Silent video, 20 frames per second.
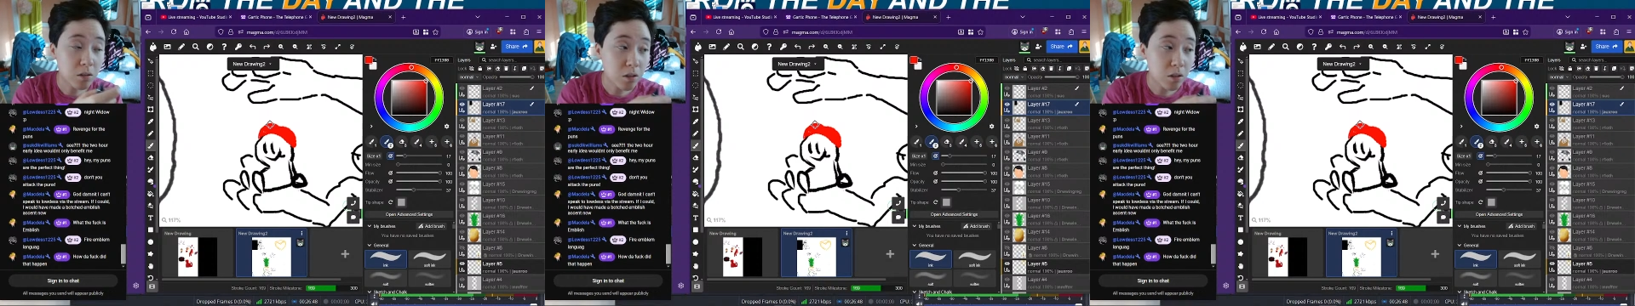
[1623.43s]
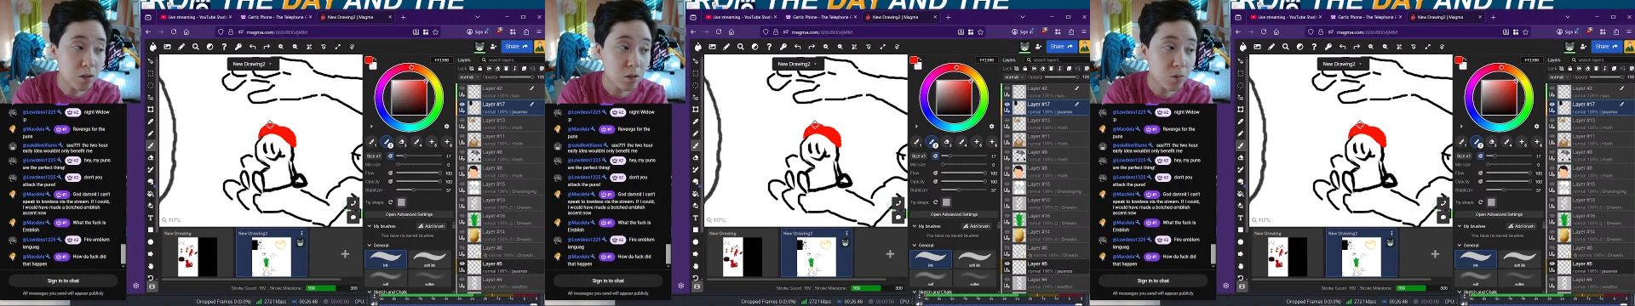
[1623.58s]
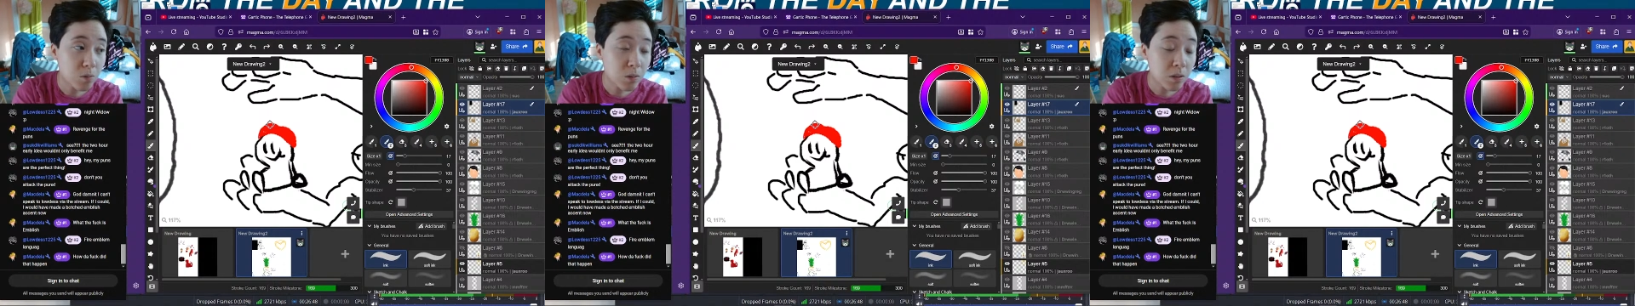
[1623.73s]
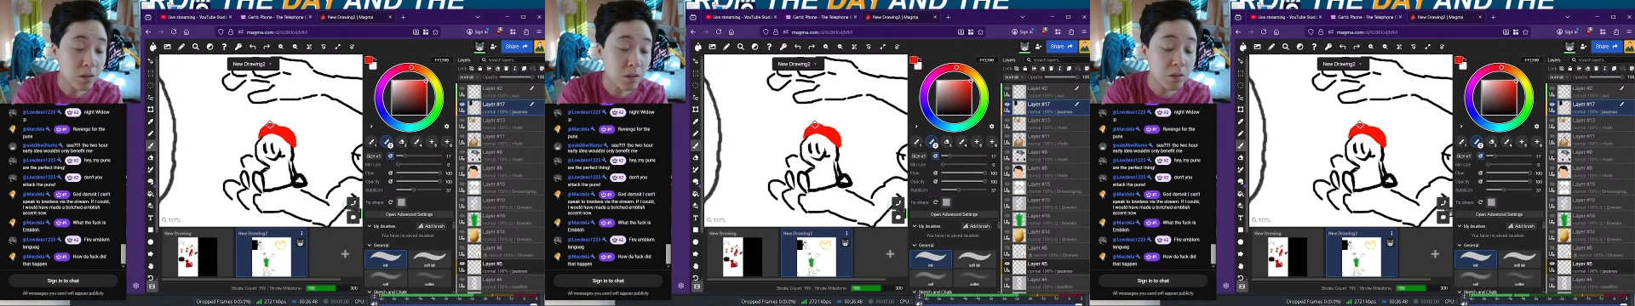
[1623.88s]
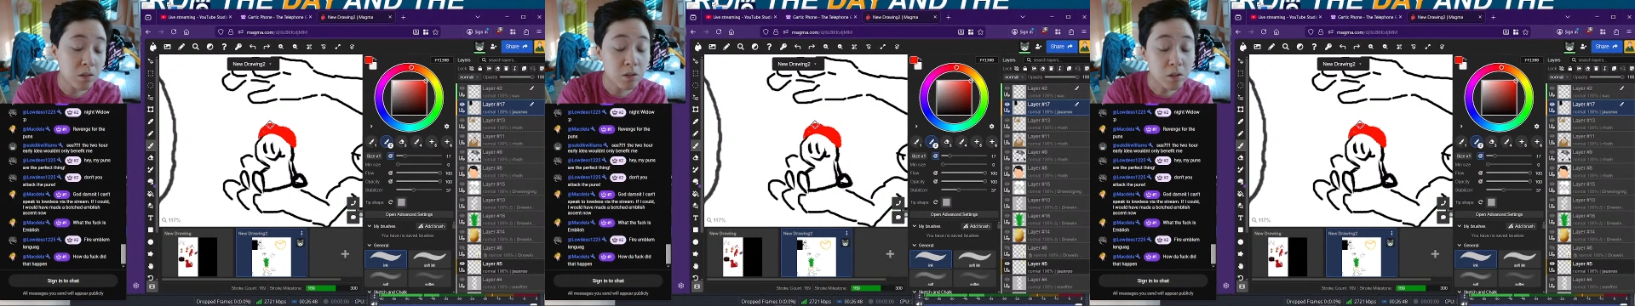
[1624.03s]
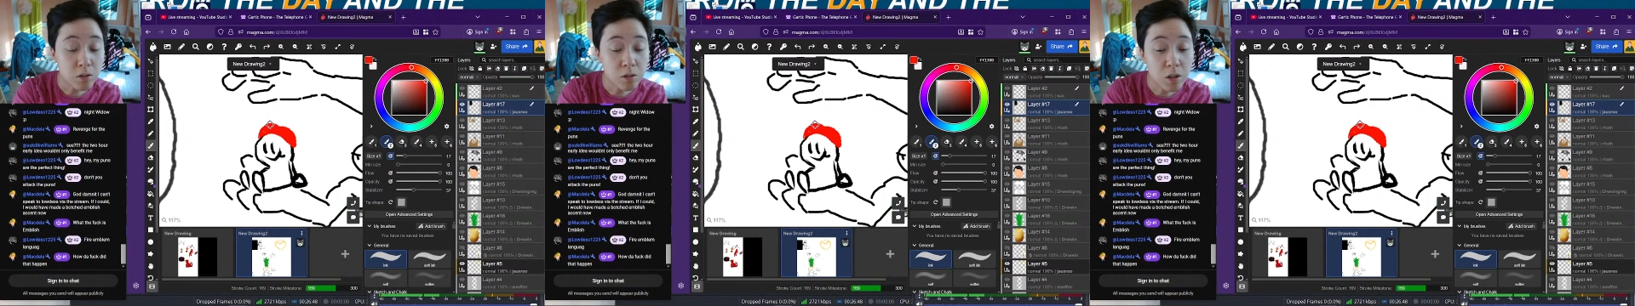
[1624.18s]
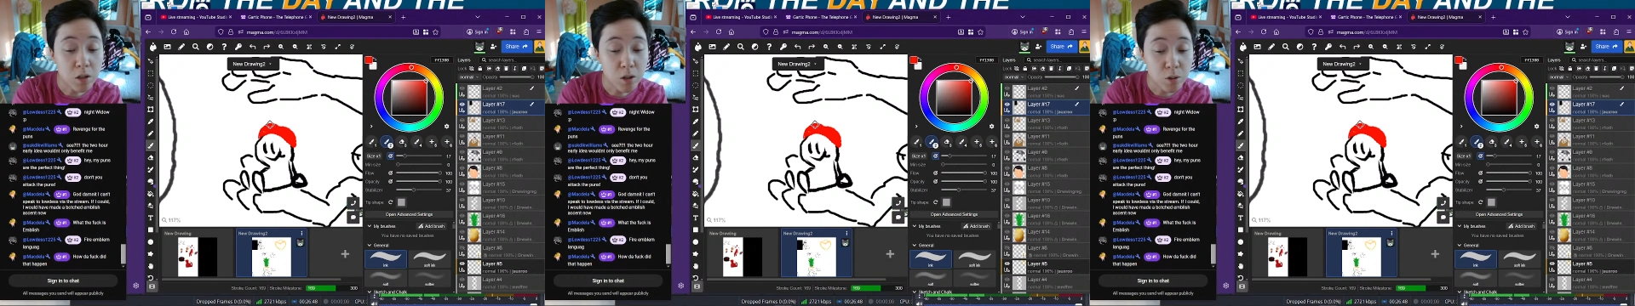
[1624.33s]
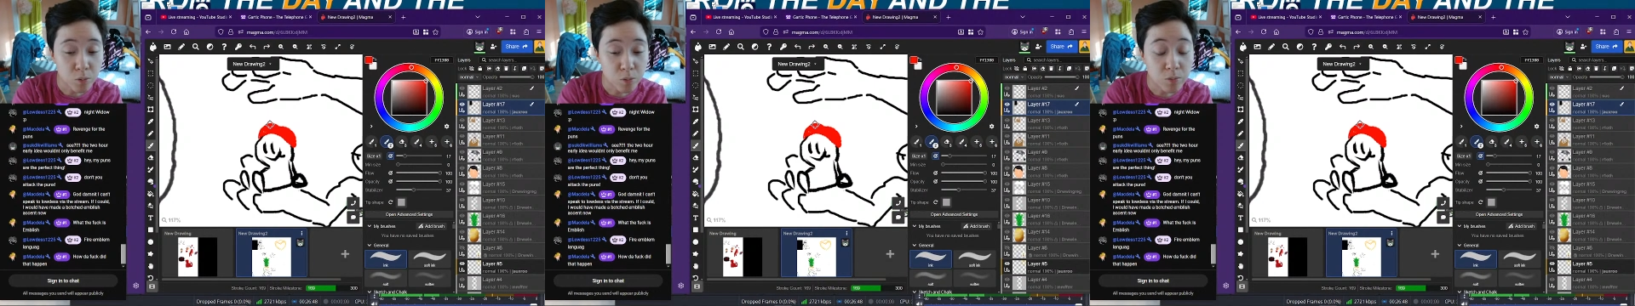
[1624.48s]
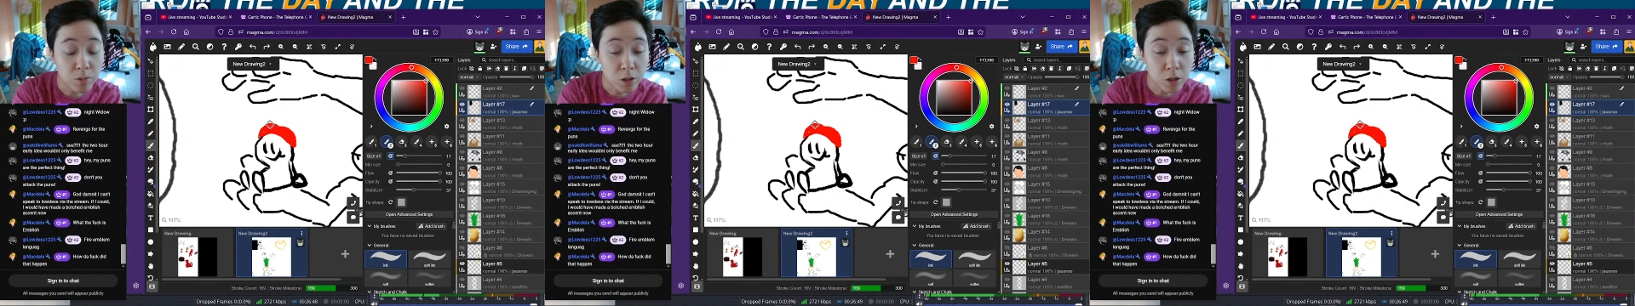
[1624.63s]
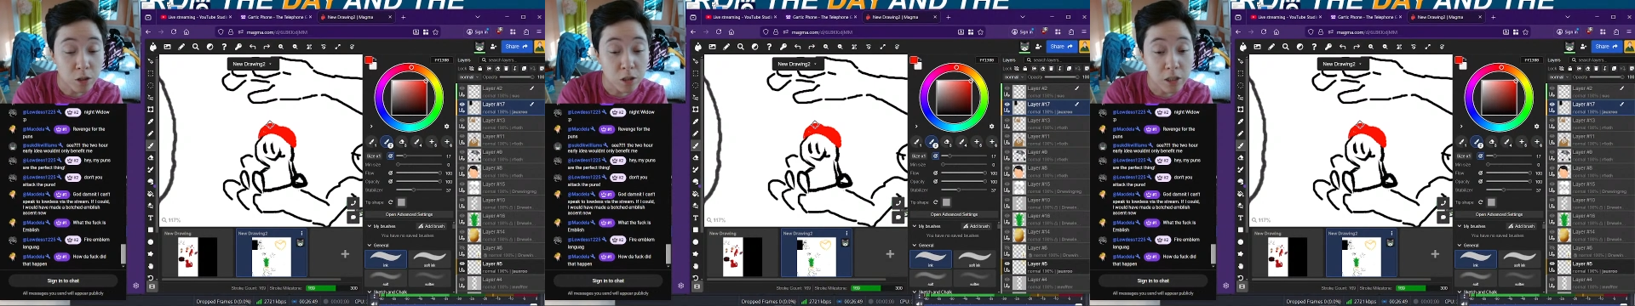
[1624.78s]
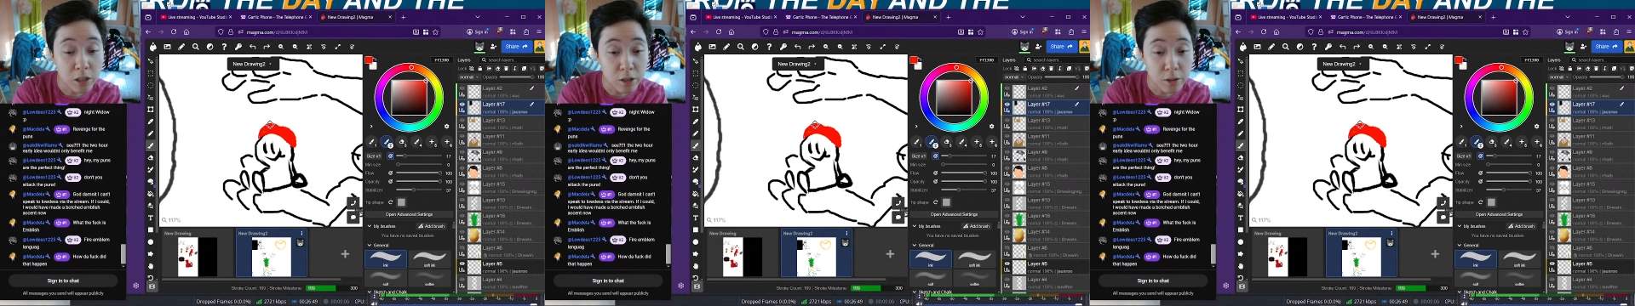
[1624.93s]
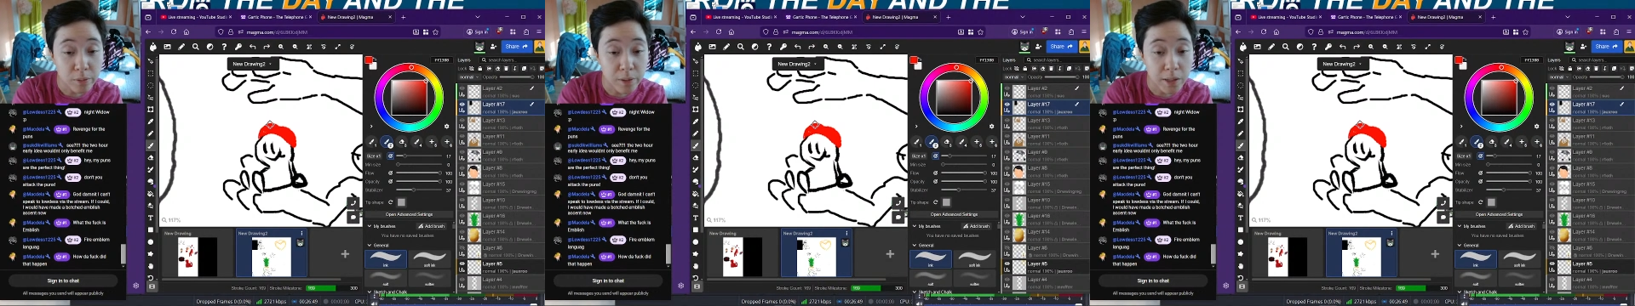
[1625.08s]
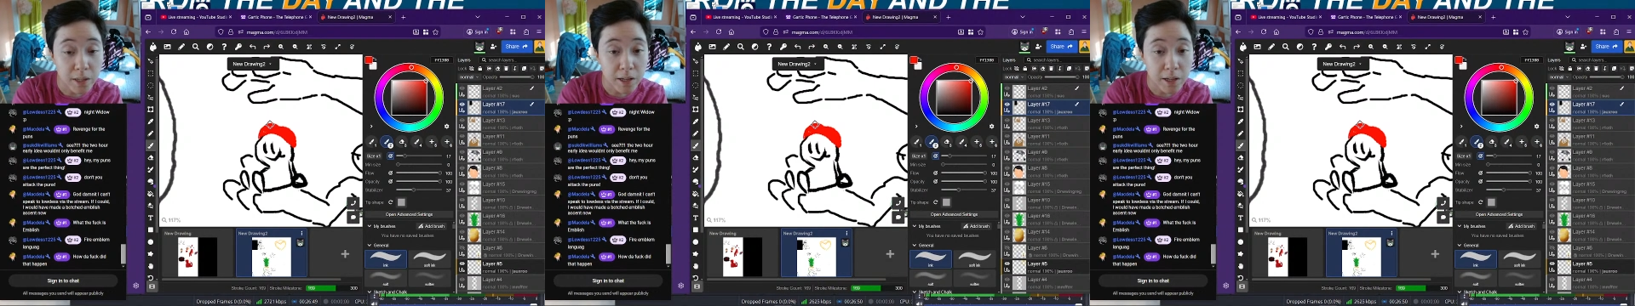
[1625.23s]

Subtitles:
go earlier than